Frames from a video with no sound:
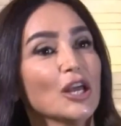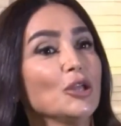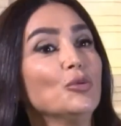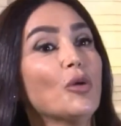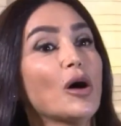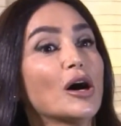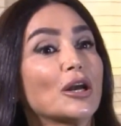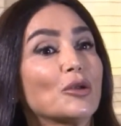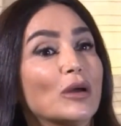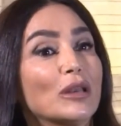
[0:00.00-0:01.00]
You
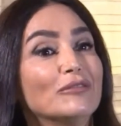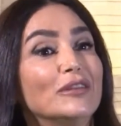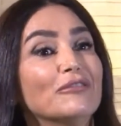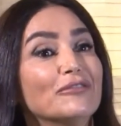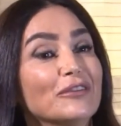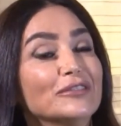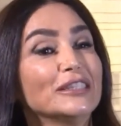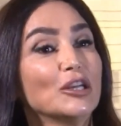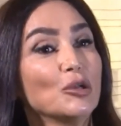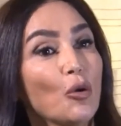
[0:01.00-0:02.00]
are one of the 50
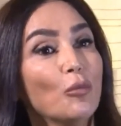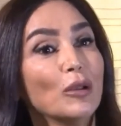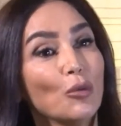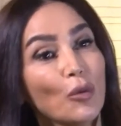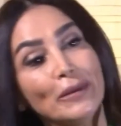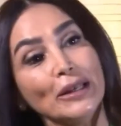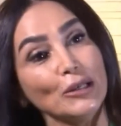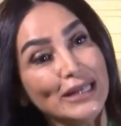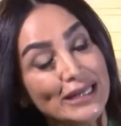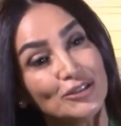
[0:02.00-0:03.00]
global women
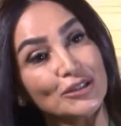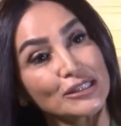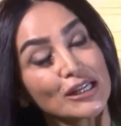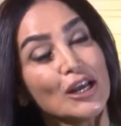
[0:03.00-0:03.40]
leaders